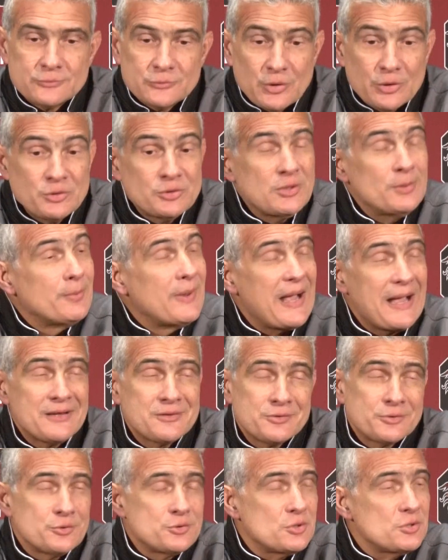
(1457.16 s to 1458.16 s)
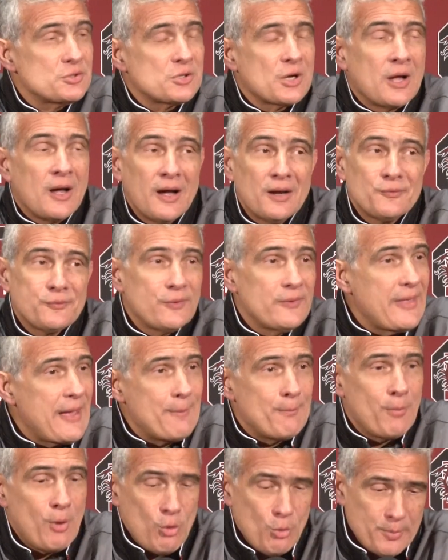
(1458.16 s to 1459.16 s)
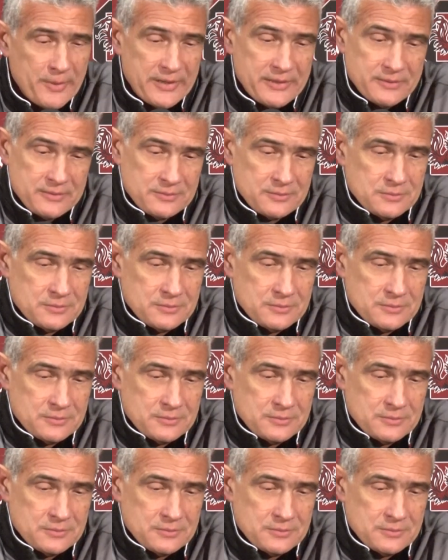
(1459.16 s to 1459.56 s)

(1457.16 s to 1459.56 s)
There's some guys that are just cut for that moment.